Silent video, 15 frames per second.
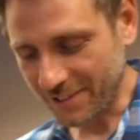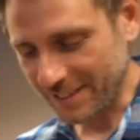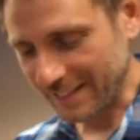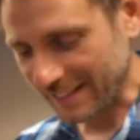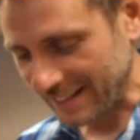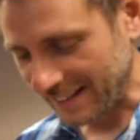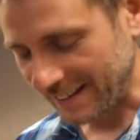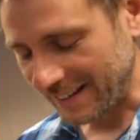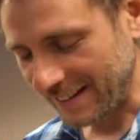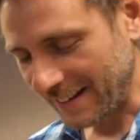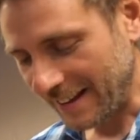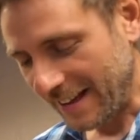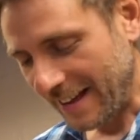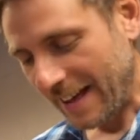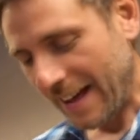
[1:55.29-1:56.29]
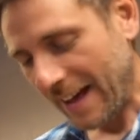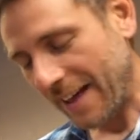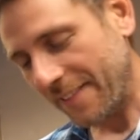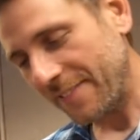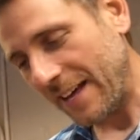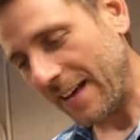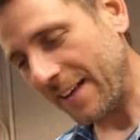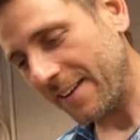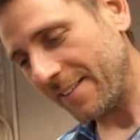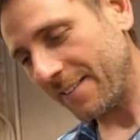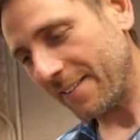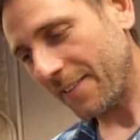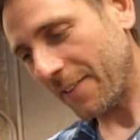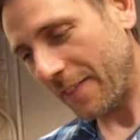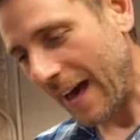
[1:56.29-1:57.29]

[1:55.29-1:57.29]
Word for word: the key, and then